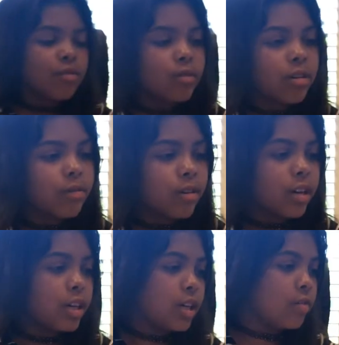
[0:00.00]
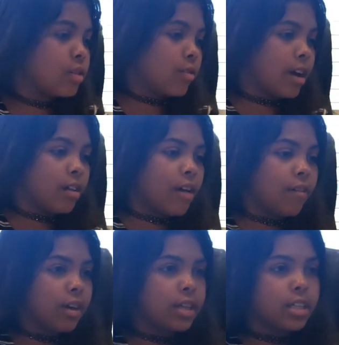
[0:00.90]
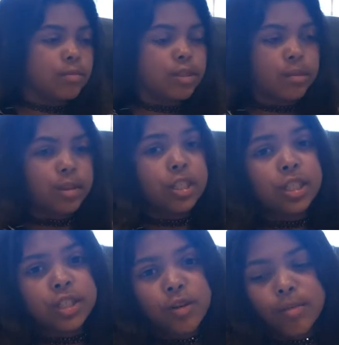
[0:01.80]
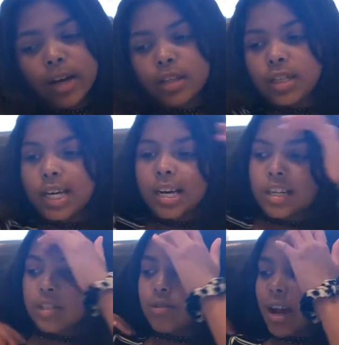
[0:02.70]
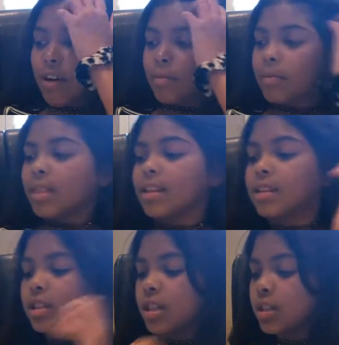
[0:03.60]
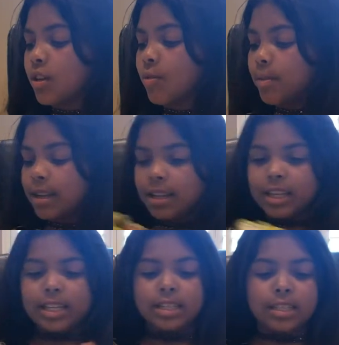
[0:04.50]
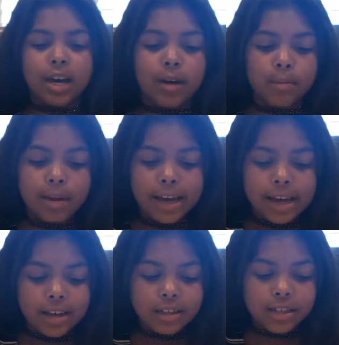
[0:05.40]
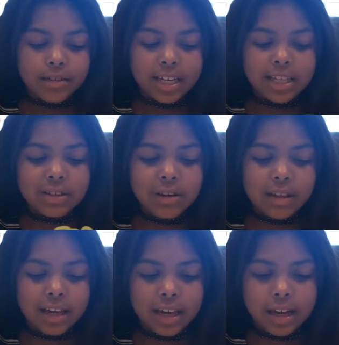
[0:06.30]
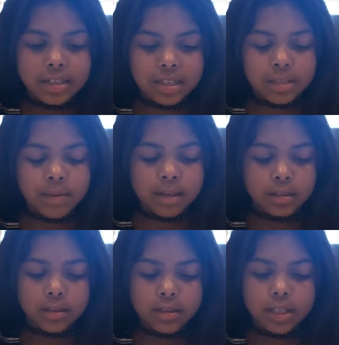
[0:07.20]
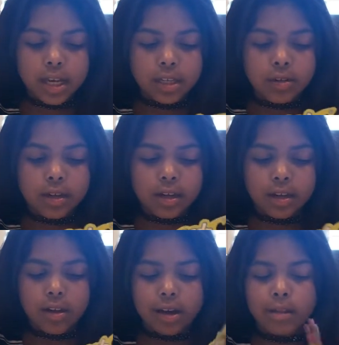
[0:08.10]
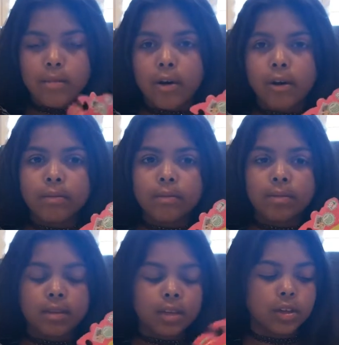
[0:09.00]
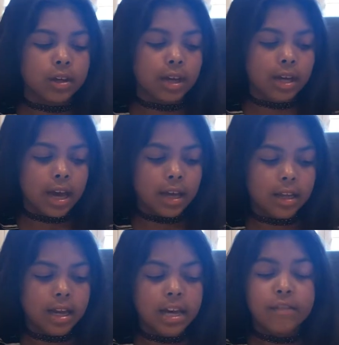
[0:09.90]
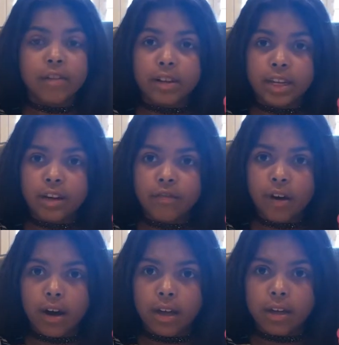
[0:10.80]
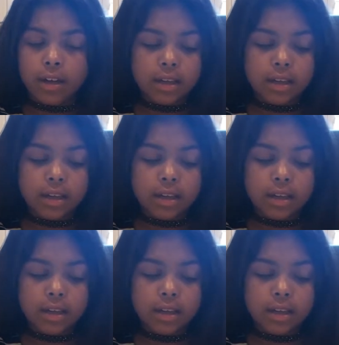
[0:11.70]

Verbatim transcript: really, really cute, so I love Smushy Mushies so much. So now, let's just open these up. So these are the candy dispensers, and you can collect them all. You can get Felina Fawn,